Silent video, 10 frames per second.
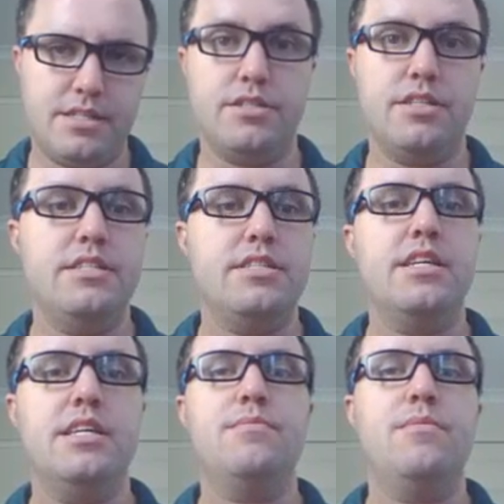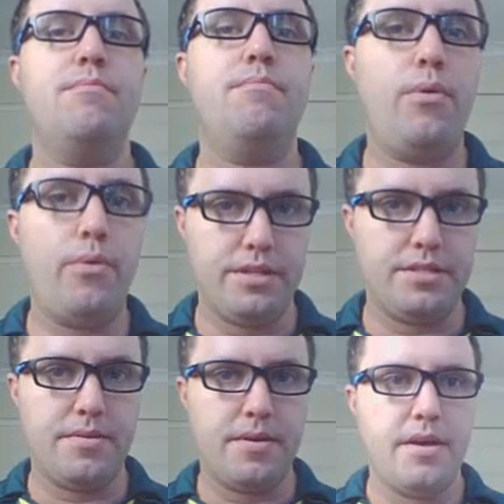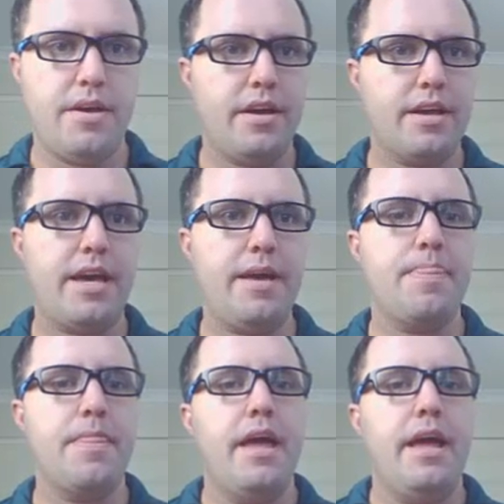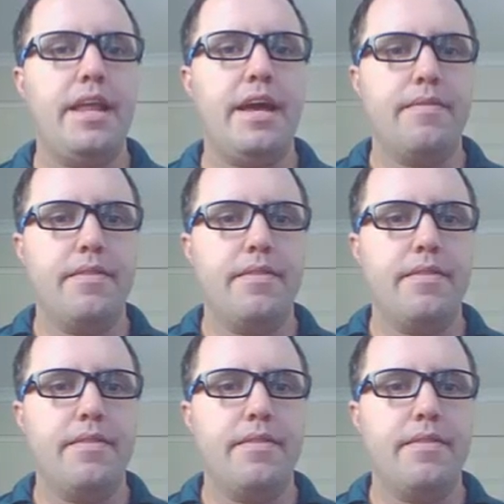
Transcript: because it is a decimal point, okay? Now,